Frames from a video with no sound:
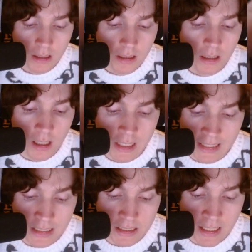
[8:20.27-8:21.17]
Like
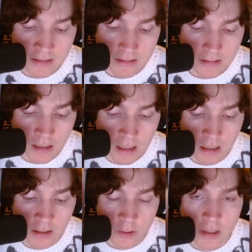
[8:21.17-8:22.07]
I said,
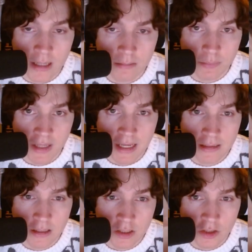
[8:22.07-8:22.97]
you can play
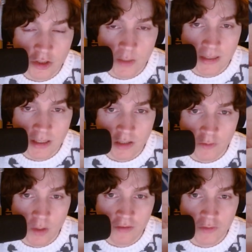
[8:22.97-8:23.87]
the Sanji with this if
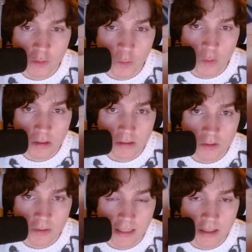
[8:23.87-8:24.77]
you have 2
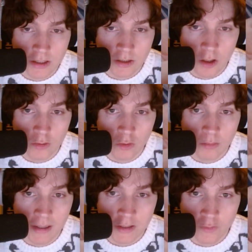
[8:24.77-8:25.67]
together. You go Dawn
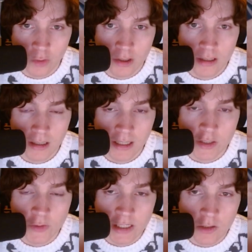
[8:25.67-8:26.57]
-4.
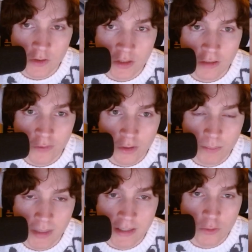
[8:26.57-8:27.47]
It's really costly if you
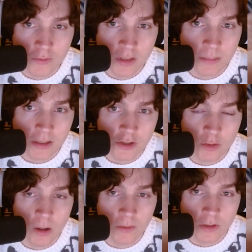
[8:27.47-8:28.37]
play 2 of them because you
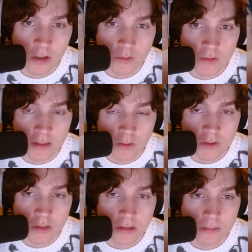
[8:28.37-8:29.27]
won't go to 10
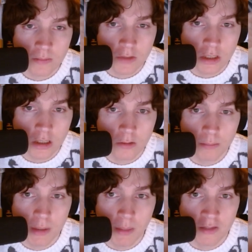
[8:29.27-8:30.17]
Dons. So
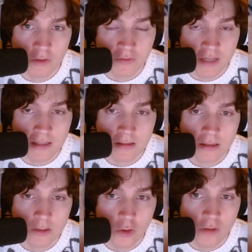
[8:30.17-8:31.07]
be mindful of that.
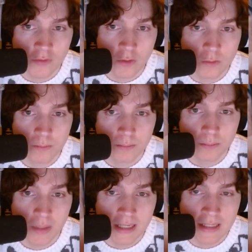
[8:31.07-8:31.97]
Or if you
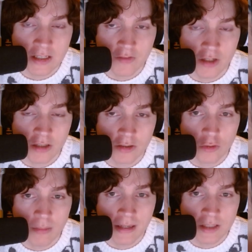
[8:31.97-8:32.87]
play this and have another
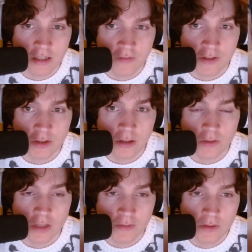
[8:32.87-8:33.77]
Dawn minusing effect, you go
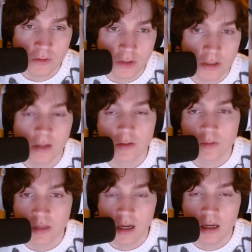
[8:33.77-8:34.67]
to 7 Dons, so you go
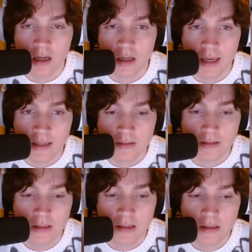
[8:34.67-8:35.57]
to 8,
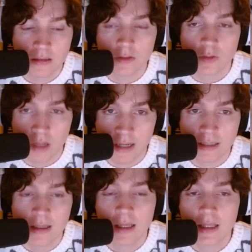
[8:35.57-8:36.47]
now to
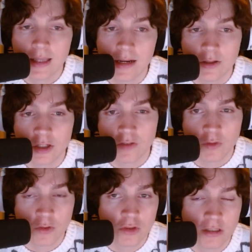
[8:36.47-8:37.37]
9, and then you just have
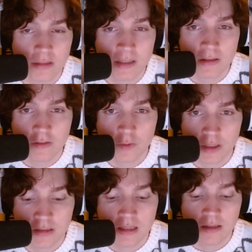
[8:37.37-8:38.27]
to use your leader ability for
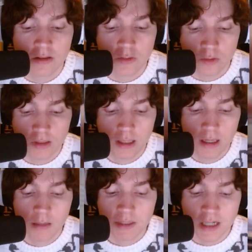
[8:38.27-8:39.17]
the 10 Dawn.
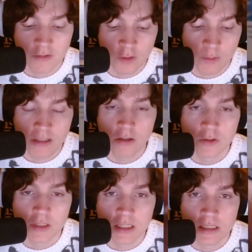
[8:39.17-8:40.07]
Be careful when you
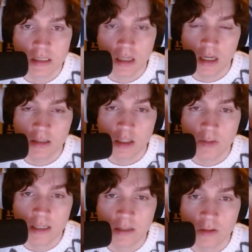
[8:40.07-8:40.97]
use this. It's a
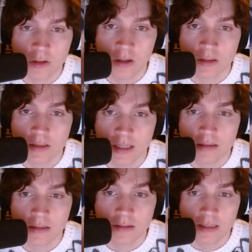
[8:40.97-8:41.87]
really good card that
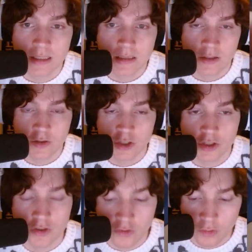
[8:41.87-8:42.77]
nonetheless, and you
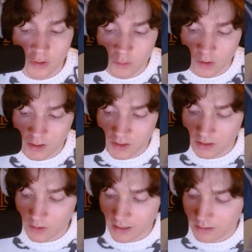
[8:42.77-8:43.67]
just draw 2 cards and
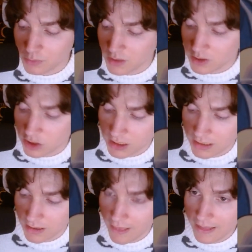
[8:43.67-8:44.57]
you can
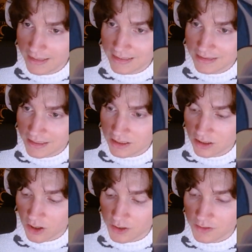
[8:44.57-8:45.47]
potentially
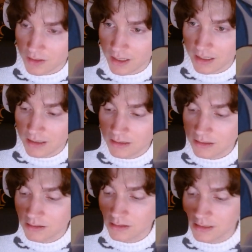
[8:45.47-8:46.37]
discard a
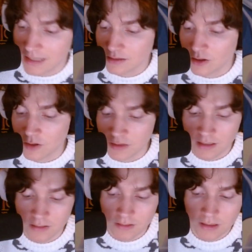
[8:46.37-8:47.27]
dead card in
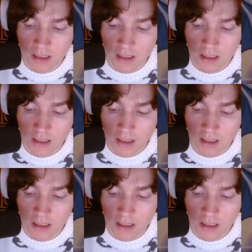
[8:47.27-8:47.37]
hand.